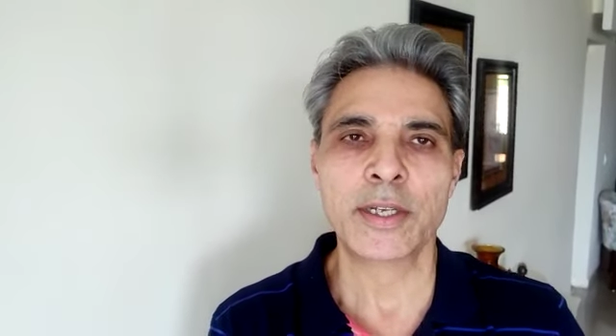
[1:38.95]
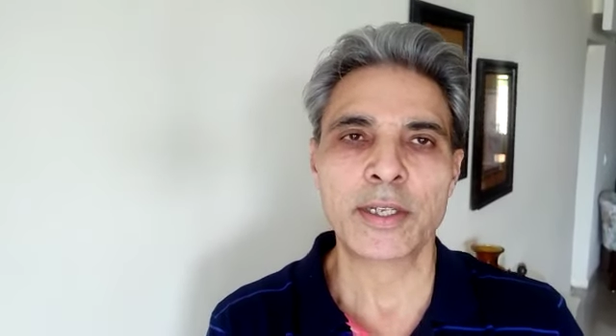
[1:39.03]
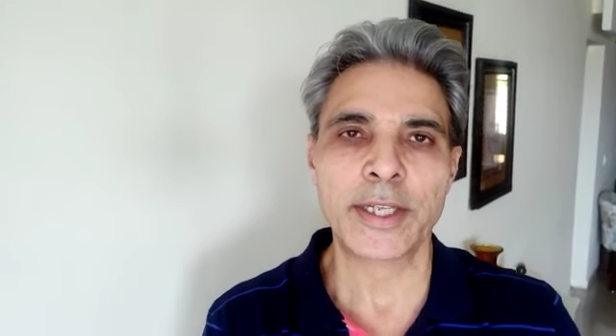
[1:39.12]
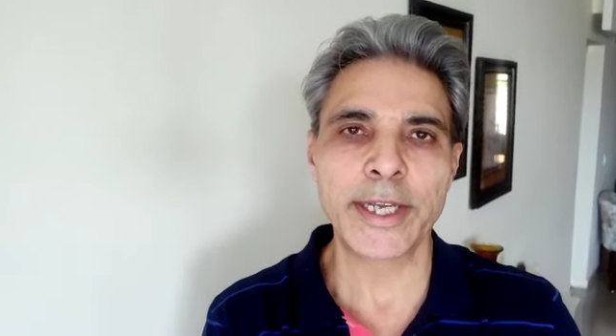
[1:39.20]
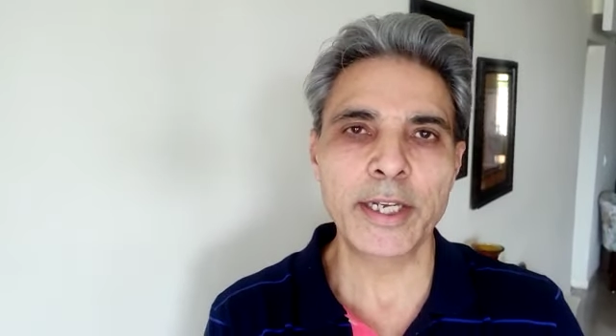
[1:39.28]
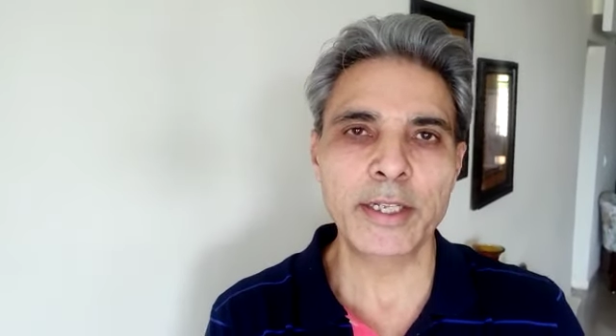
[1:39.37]

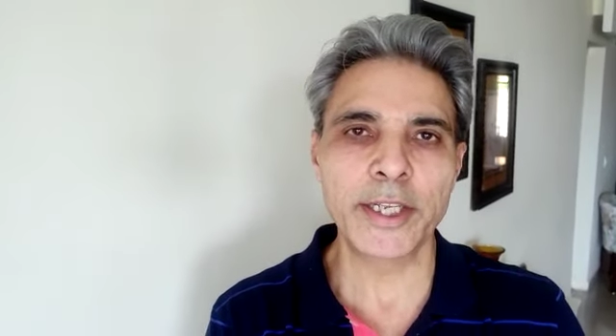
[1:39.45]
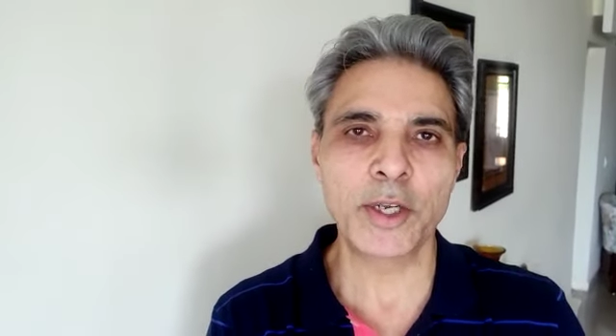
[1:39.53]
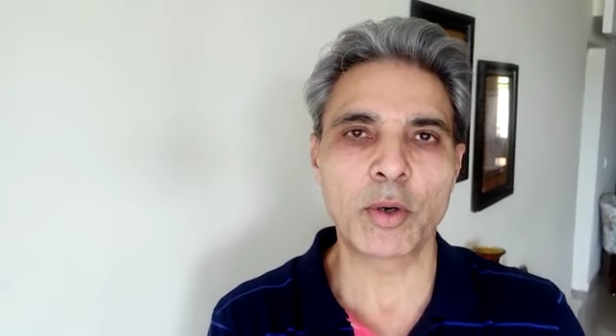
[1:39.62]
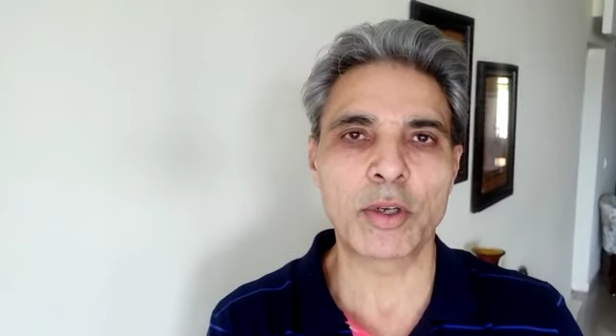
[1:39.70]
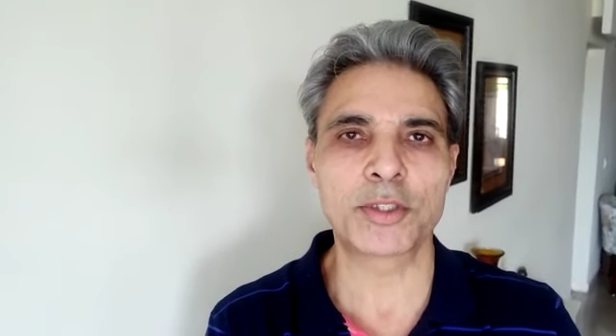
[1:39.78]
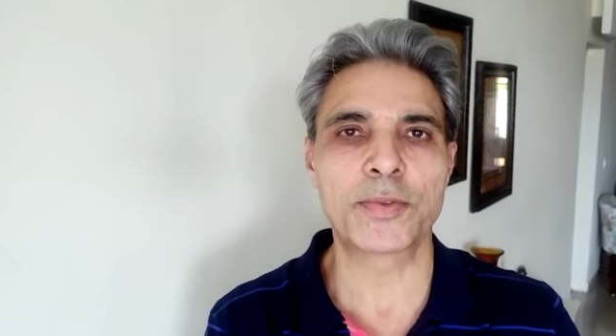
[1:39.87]
then the
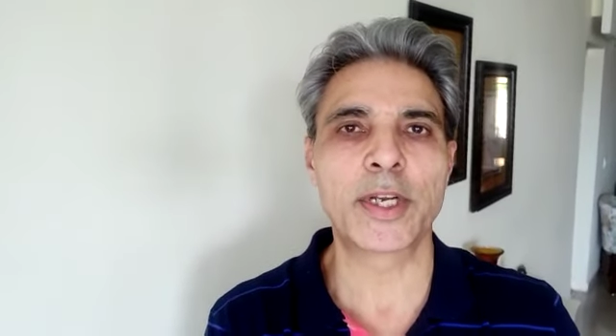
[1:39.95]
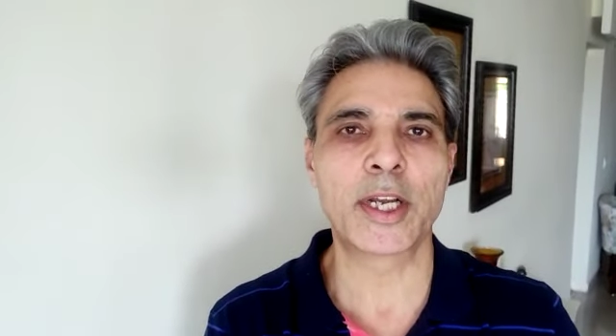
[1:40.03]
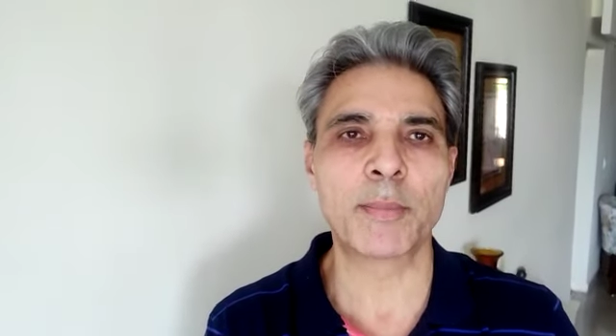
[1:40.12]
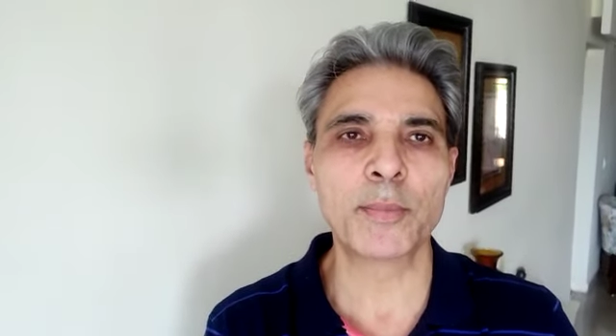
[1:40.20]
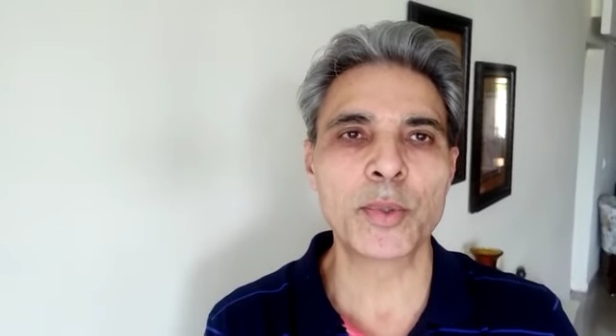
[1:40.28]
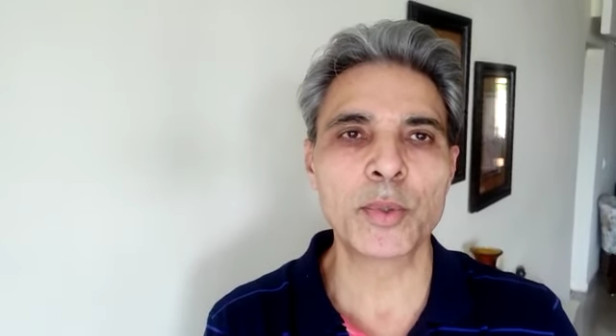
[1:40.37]
cost will
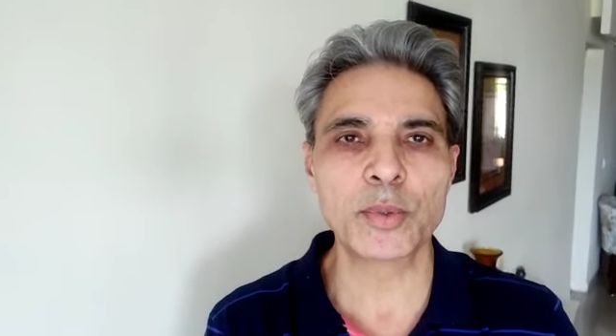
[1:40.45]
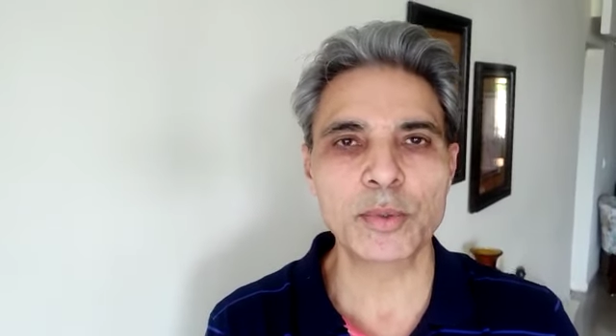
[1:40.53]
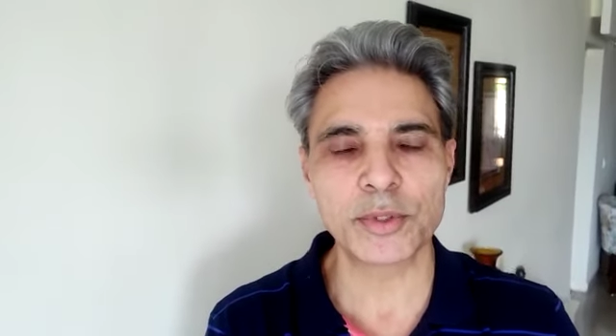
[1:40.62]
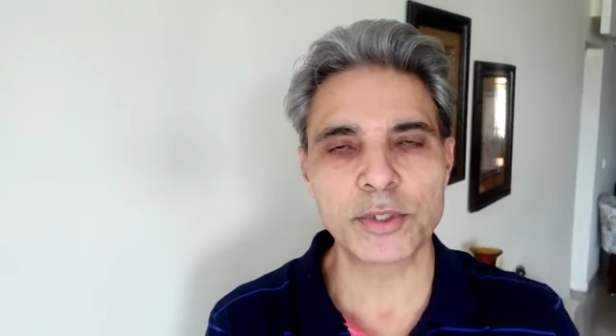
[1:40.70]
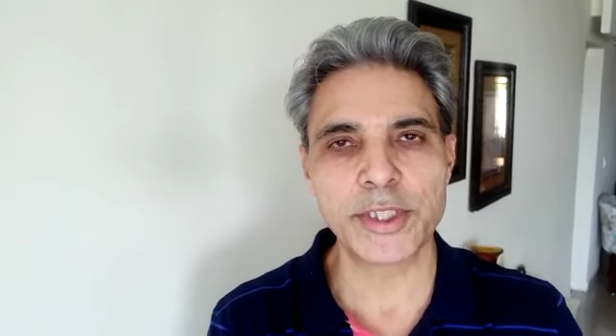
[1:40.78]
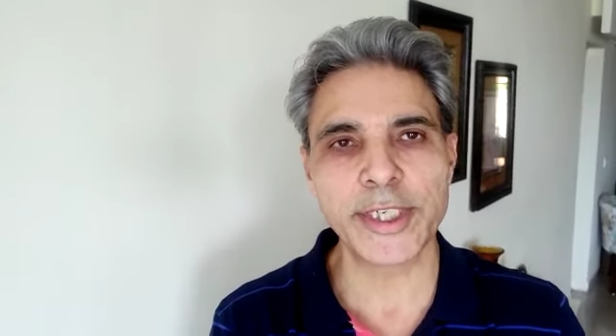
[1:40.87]
come to
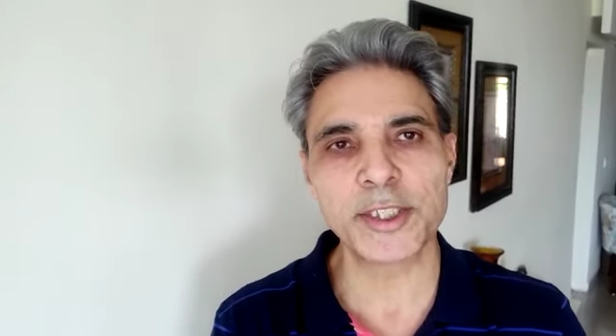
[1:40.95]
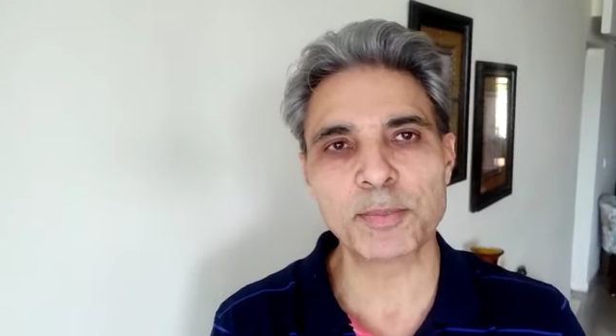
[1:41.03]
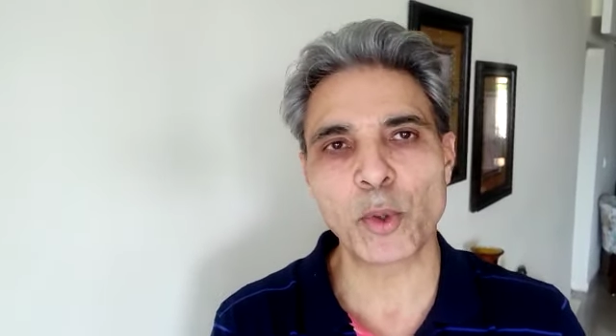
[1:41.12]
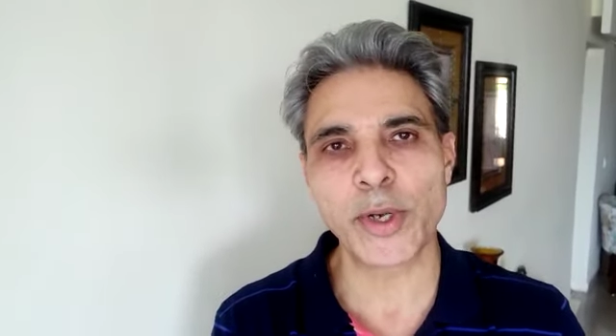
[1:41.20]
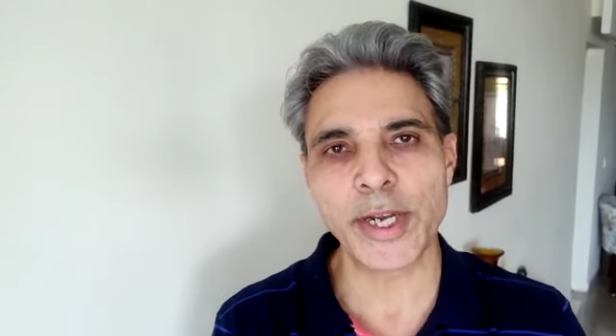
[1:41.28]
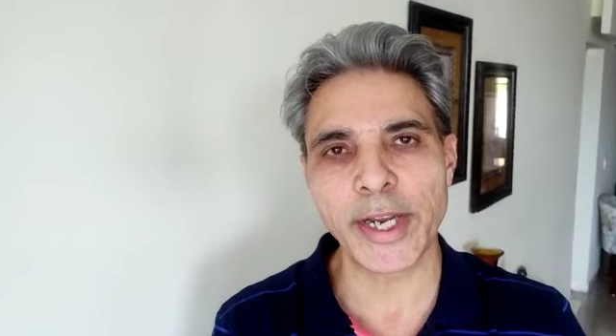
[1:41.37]

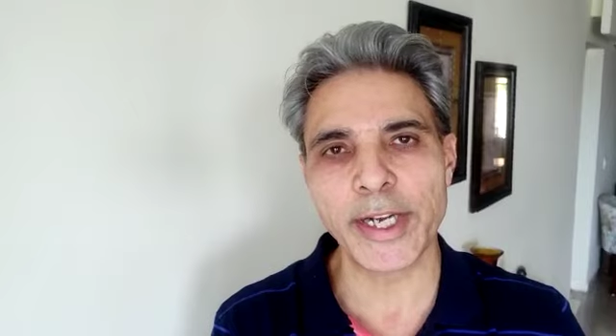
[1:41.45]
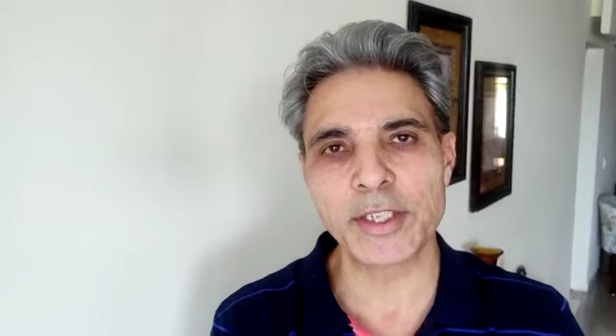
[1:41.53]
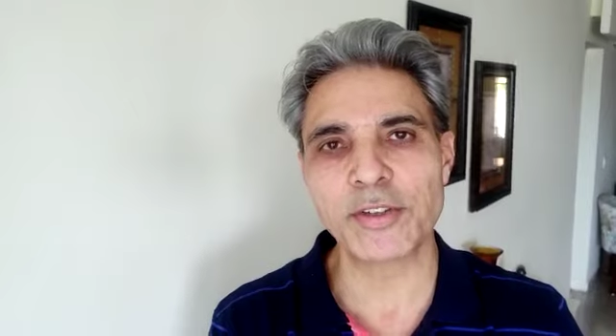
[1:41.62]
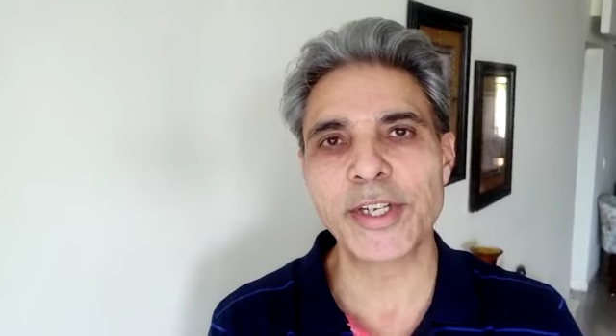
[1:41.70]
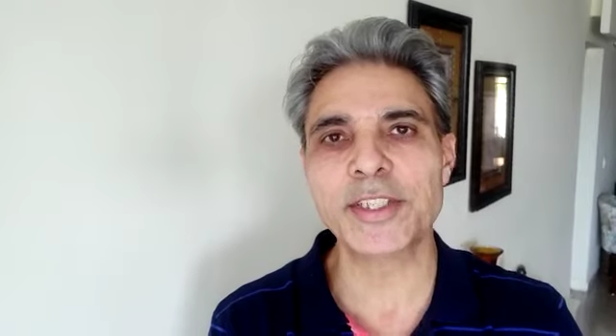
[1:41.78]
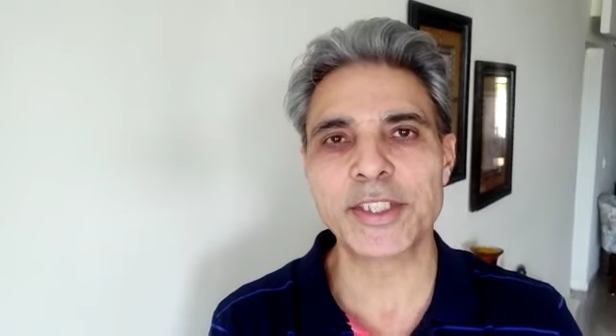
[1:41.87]

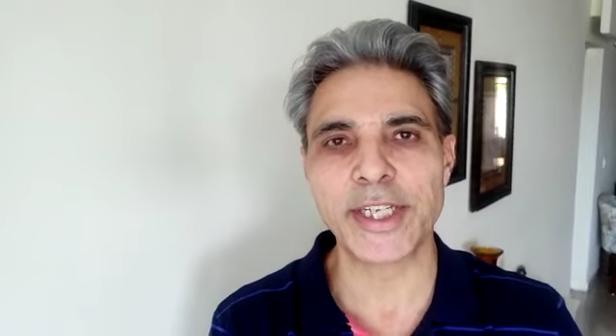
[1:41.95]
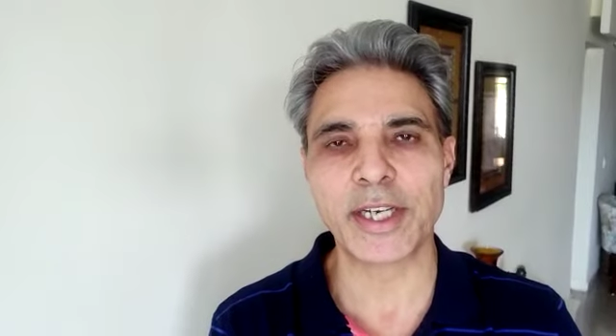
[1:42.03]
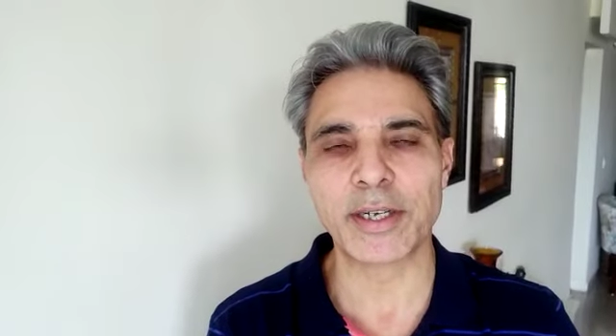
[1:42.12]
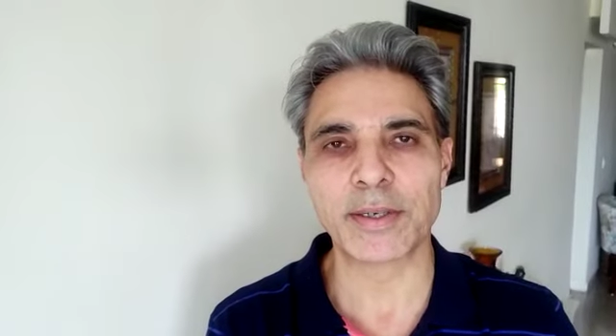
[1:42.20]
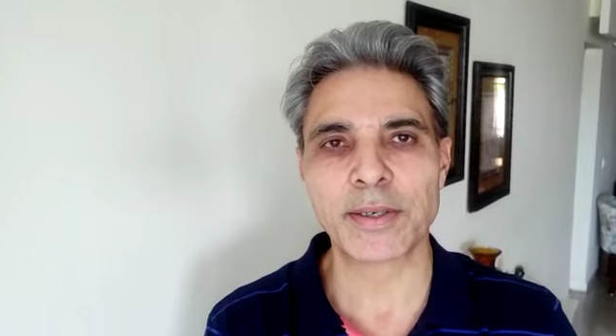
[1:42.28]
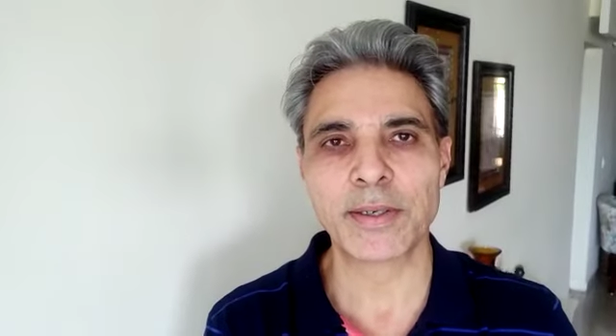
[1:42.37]
6.83
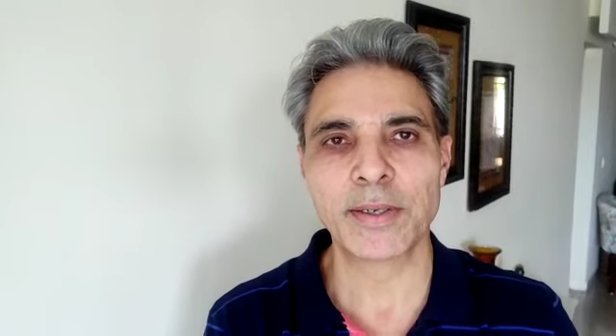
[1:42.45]
crore.